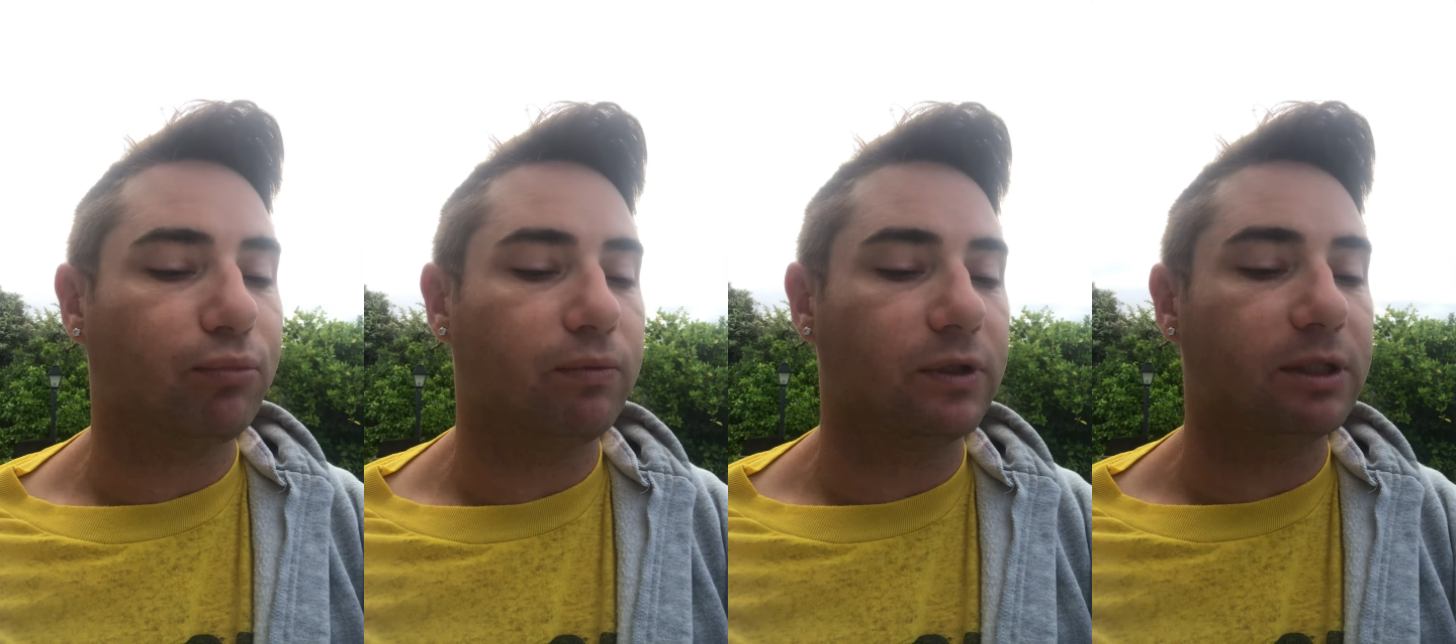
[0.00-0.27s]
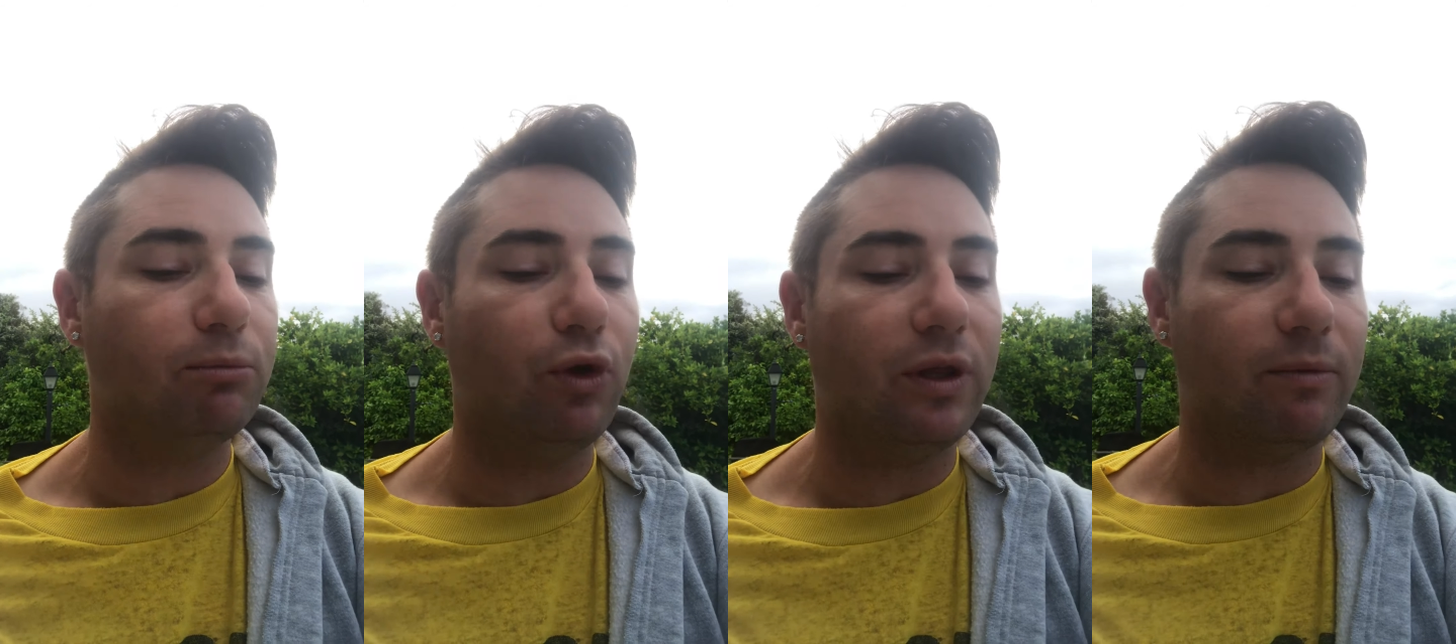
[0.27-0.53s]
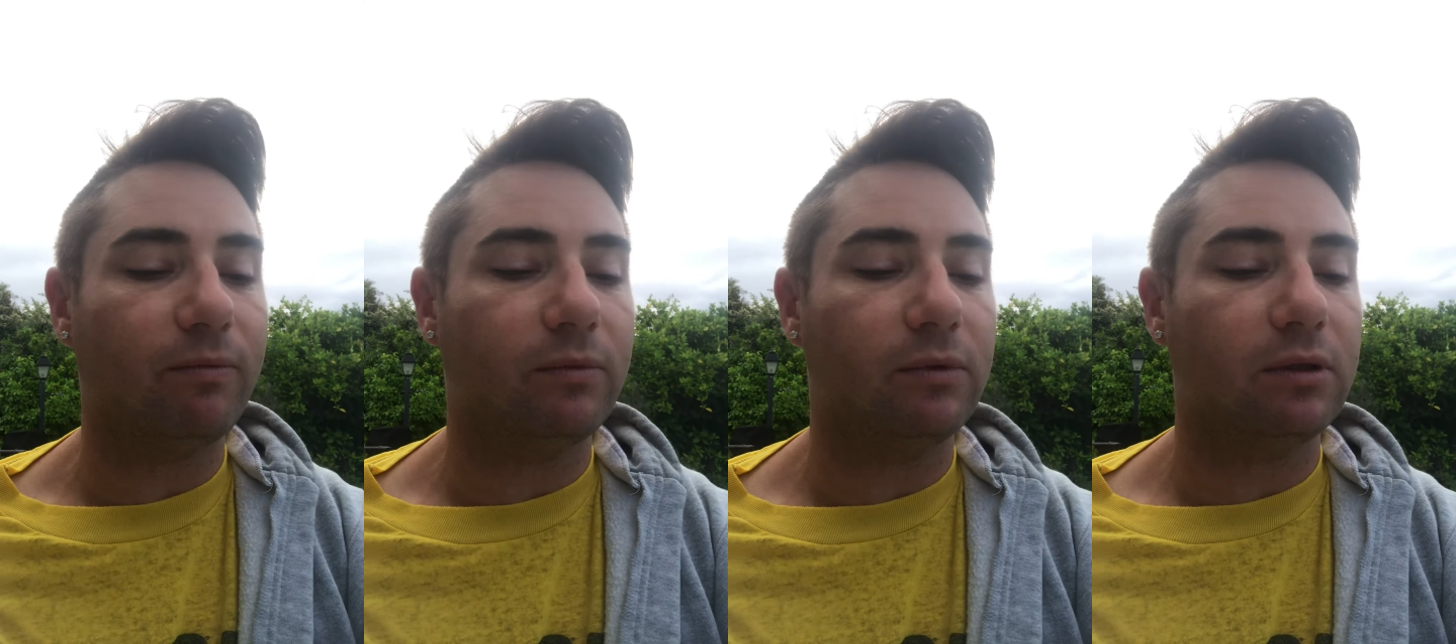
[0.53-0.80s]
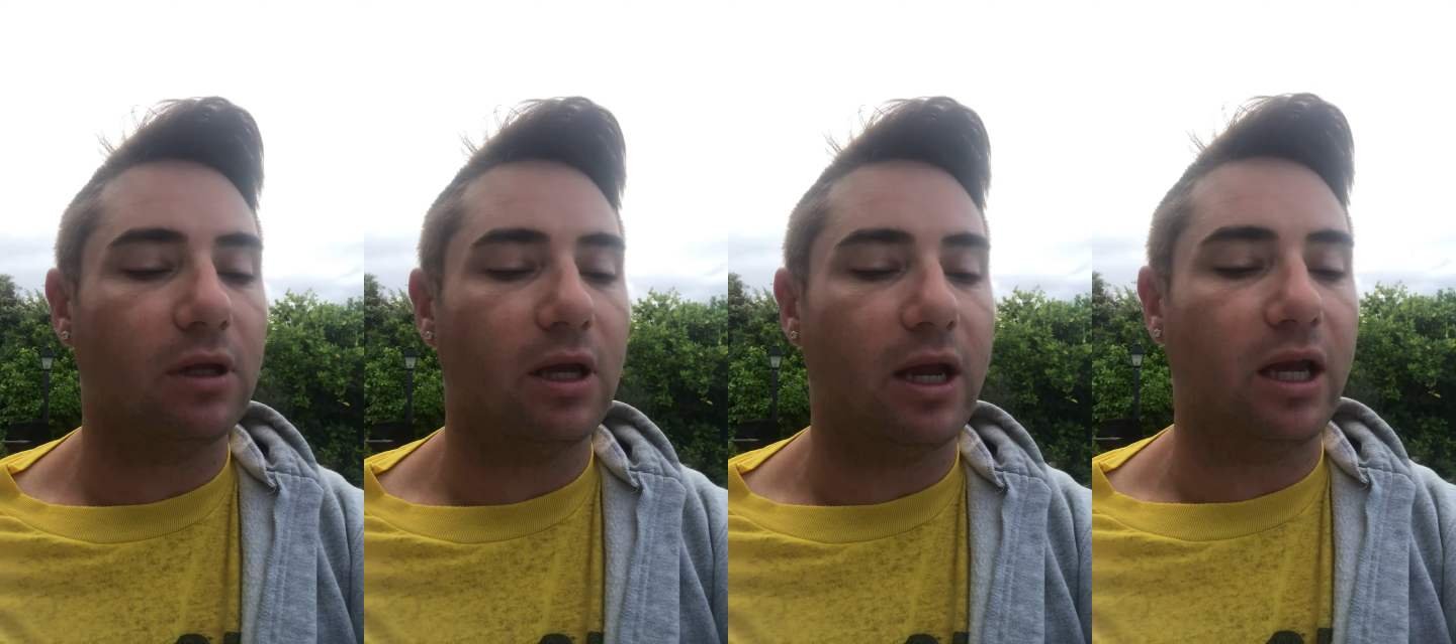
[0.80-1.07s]
smoothen
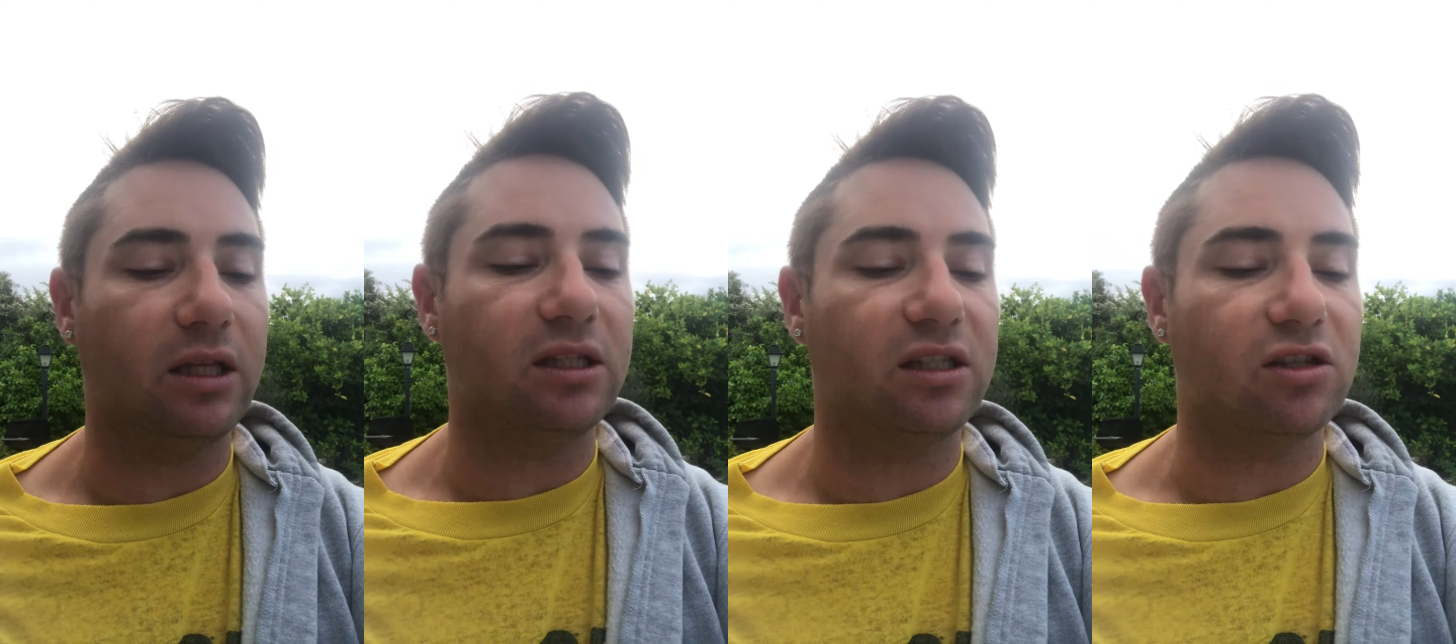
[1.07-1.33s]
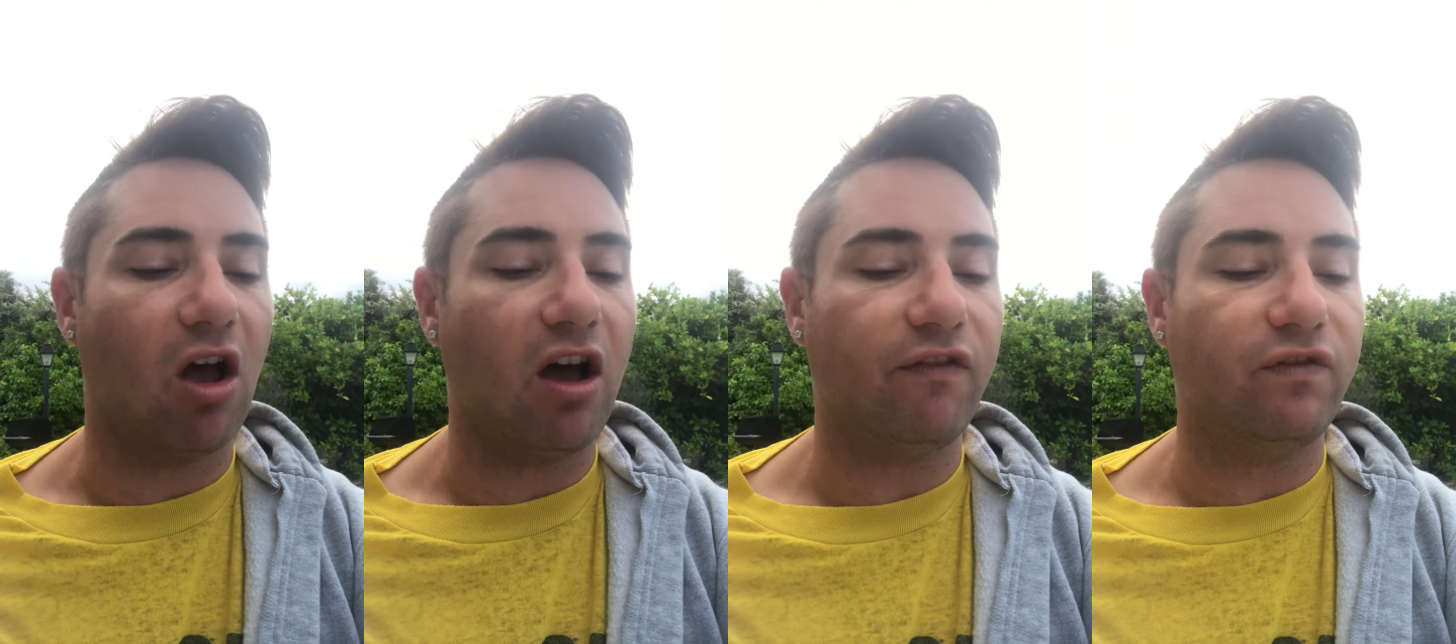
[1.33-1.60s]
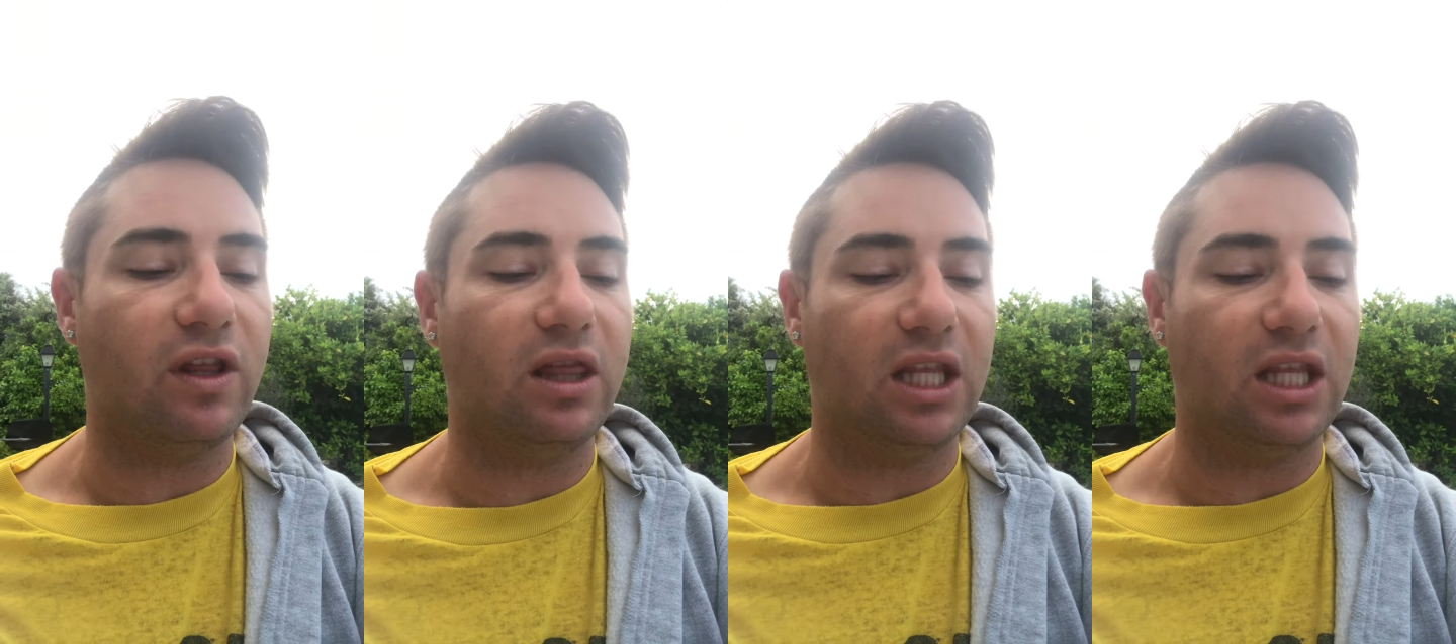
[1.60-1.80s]
and soften